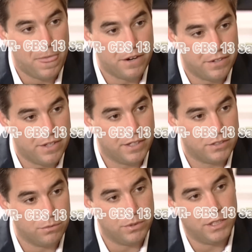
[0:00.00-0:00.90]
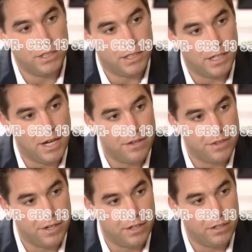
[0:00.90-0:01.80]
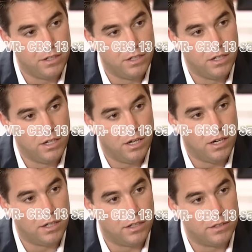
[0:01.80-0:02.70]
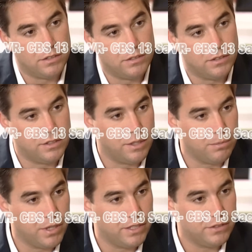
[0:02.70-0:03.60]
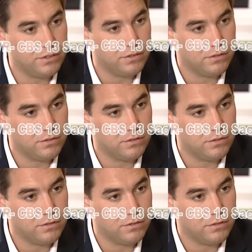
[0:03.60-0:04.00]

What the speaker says: There are things that we need to get out there are the tip lines,